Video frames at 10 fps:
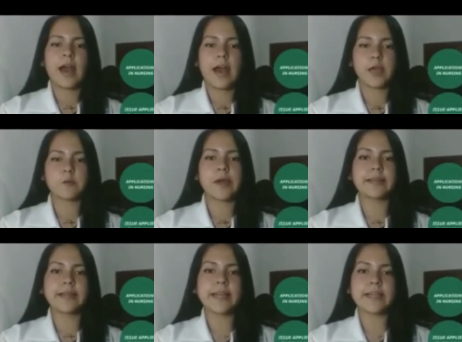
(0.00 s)
Hi,
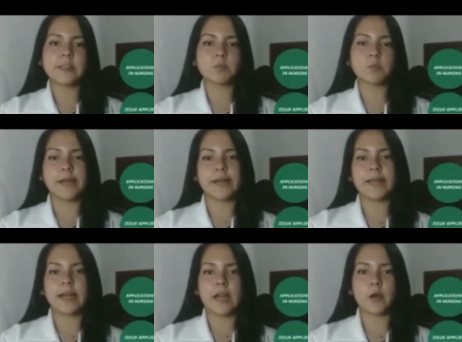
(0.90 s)
my name is
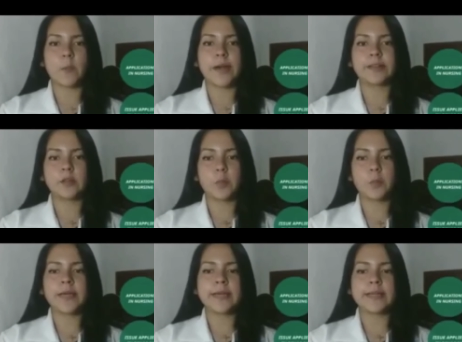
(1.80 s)
Marilyn Largo. My
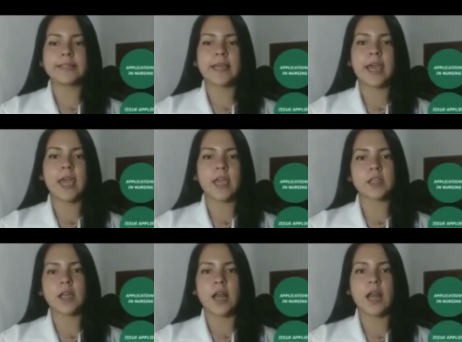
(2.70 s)
topic is
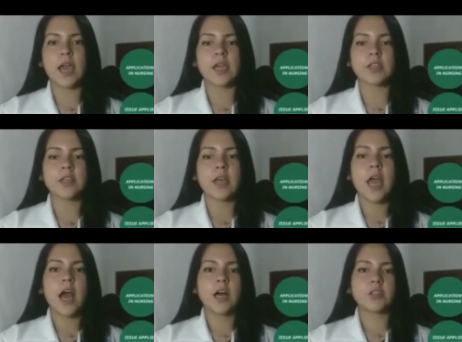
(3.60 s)
HLH
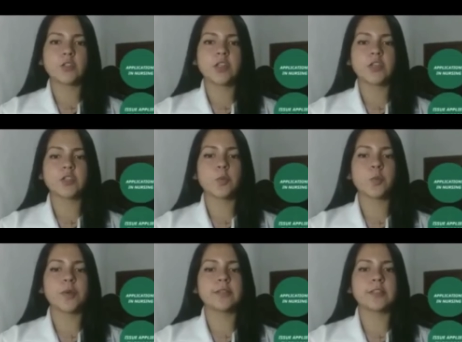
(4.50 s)

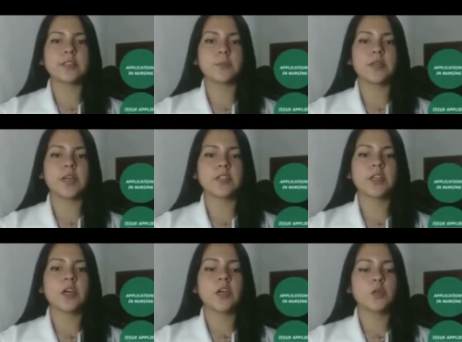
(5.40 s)
Association with
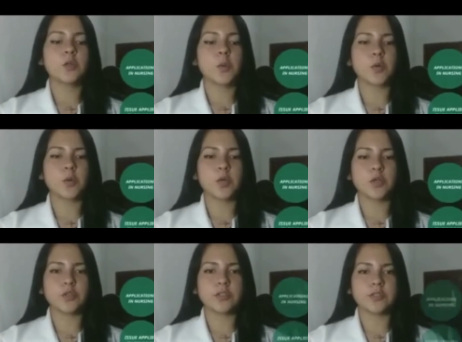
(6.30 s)
disseminated
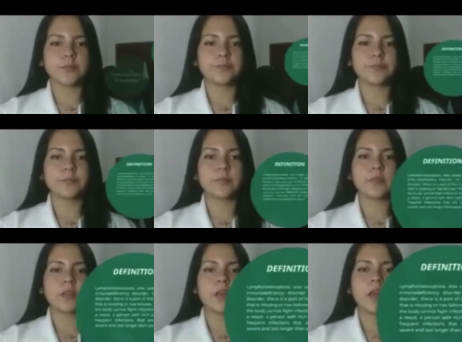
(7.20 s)
tuberculosis.
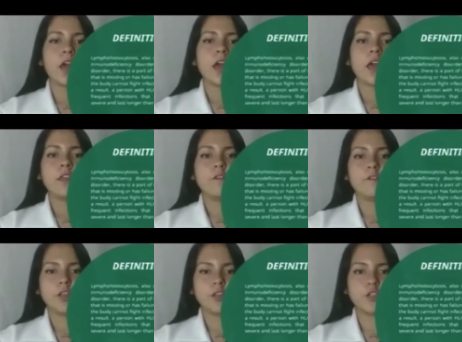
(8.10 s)

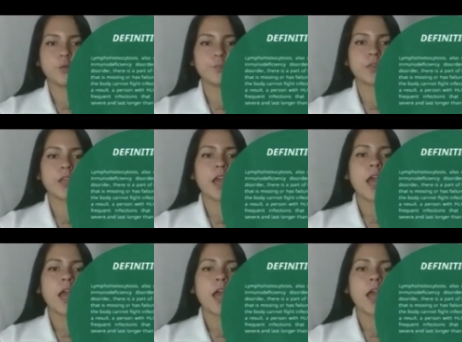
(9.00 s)
Definition.